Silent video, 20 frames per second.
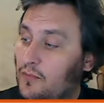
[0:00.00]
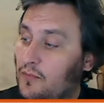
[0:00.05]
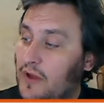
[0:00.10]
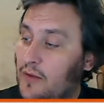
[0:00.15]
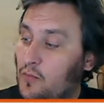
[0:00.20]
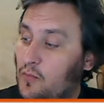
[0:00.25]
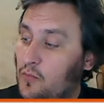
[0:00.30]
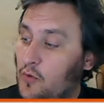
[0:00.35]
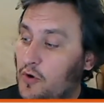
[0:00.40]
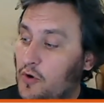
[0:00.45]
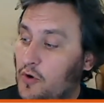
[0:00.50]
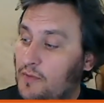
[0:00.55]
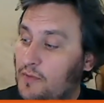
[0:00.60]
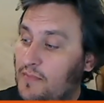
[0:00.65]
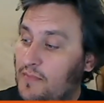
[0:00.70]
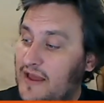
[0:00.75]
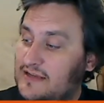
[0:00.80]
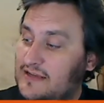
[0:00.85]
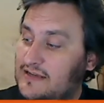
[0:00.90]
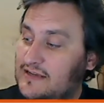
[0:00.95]
would
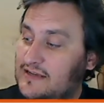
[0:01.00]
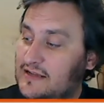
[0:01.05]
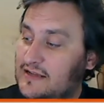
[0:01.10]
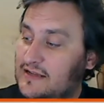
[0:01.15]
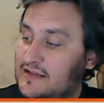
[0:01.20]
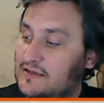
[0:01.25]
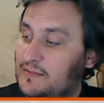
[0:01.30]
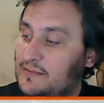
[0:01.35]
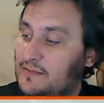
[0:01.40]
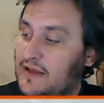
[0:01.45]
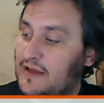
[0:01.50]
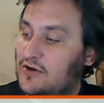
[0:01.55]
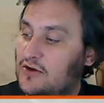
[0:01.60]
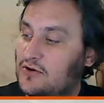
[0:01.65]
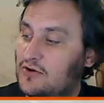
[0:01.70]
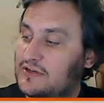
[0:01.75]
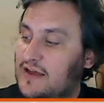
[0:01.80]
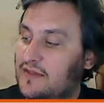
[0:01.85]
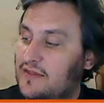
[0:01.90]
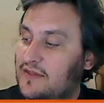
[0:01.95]
make sense to me to
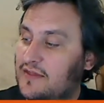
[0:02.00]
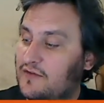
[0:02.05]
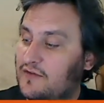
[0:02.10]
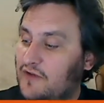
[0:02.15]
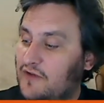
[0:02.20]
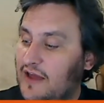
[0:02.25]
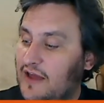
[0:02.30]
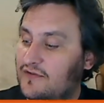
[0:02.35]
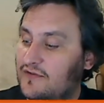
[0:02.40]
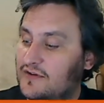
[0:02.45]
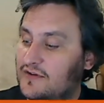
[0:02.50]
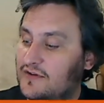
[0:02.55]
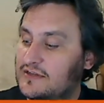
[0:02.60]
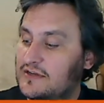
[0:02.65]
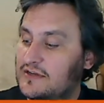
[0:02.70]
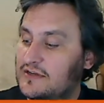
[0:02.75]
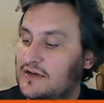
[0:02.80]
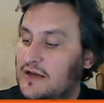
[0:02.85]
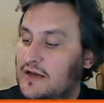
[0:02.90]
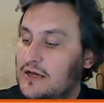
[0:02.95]
contact the
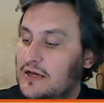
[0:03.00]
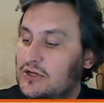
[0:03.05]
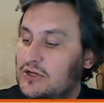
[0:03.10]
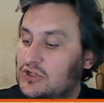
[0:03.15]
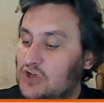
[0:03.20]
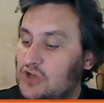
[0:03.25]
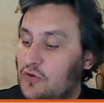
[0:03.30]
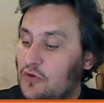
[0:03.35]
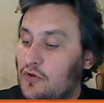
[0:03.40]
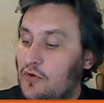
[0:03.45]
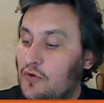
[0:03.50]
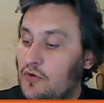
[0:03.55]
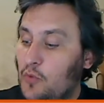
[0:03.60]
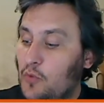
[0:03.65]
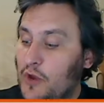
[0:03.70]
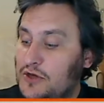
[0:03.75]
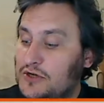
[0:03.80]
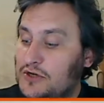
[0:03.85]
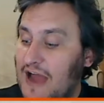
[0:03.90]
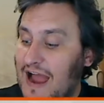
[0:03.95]
flavors so that we
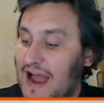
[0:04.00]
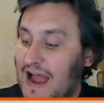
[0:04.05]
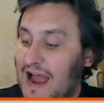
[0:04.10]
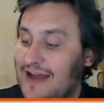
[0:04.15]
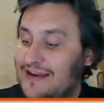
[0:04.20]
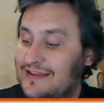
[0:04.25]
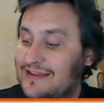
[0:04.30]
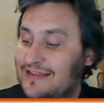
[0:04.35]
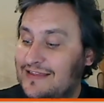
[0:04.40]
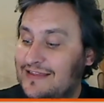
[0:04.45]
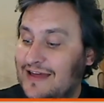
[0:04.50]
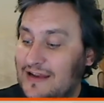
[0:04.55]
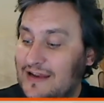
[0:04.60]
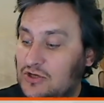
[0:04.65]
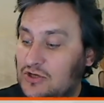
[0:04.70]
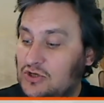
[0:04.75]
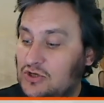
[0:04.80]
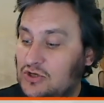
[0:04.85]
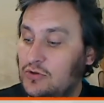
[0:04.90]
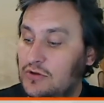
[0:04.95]
could add that
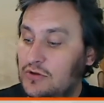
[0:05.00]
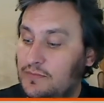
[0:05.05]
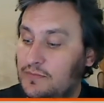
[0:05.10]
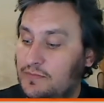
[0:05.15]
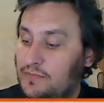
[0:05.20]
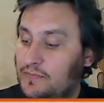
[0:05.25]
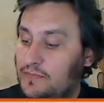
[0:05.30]
to the